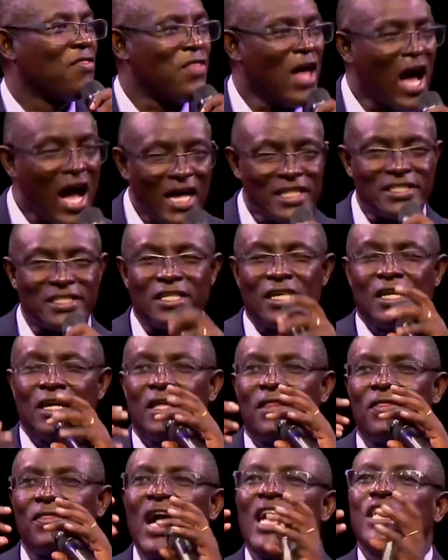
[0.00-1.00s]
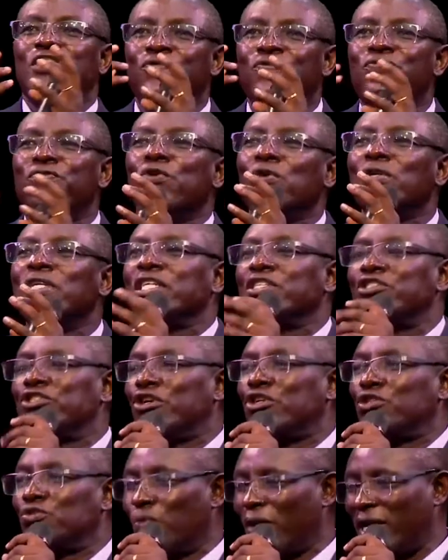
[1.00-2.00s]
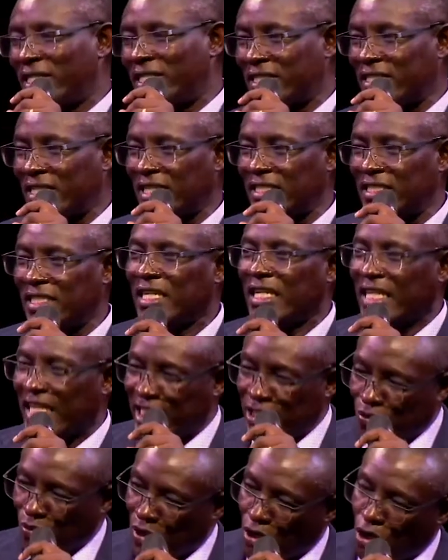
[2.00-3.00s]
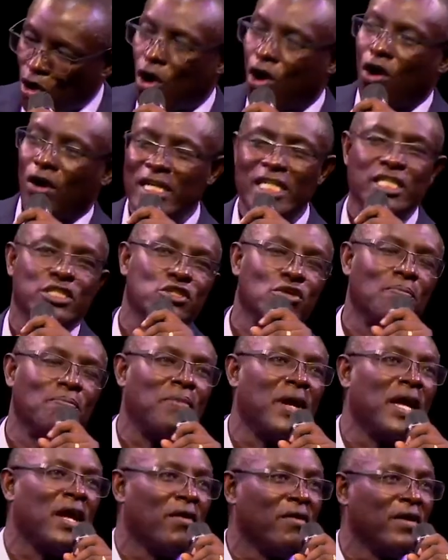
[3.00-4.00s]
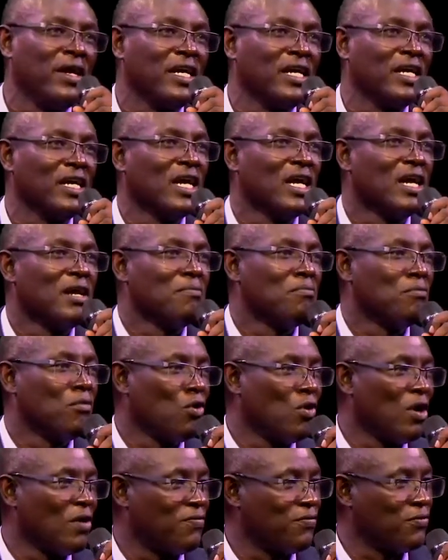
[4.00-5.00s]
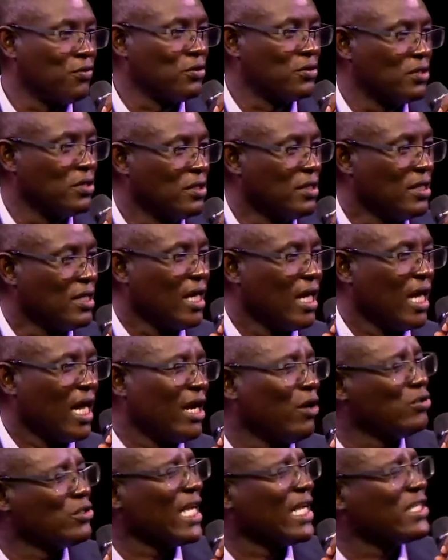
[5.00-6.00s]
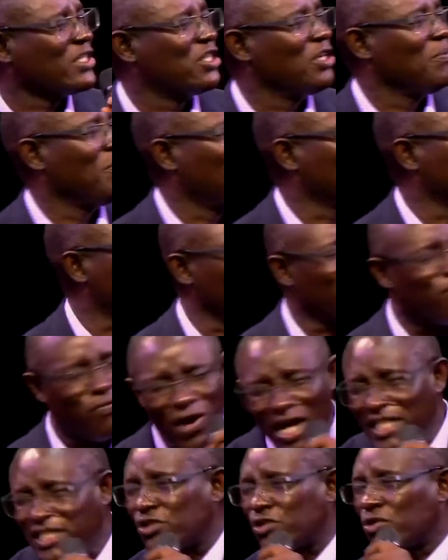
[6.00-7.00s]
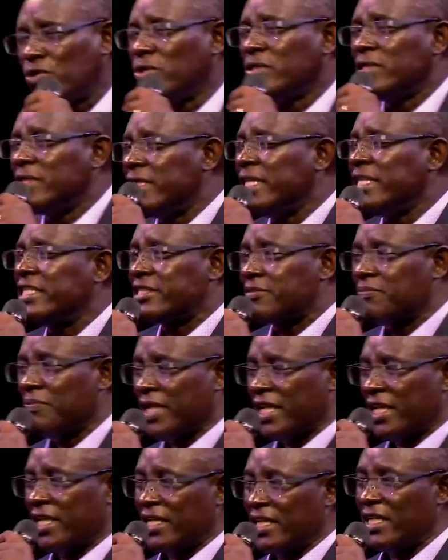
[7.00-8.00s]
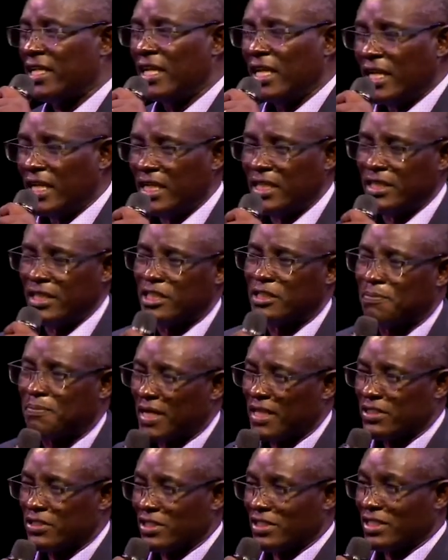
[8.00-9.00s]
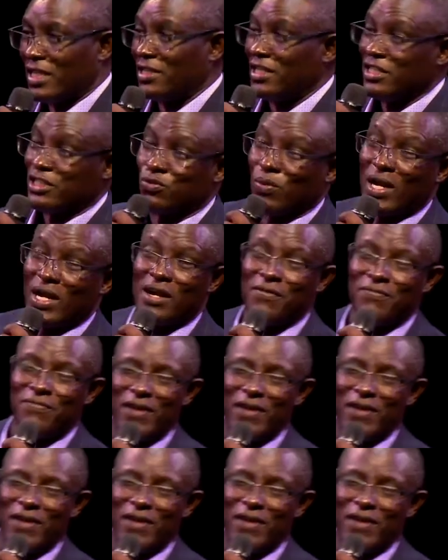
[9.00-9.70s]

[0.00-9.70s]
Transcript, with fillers: That, that food is not wasted, it will go into bearing more fruit. And I was asking myself, what could this mean in this passage? And this is what I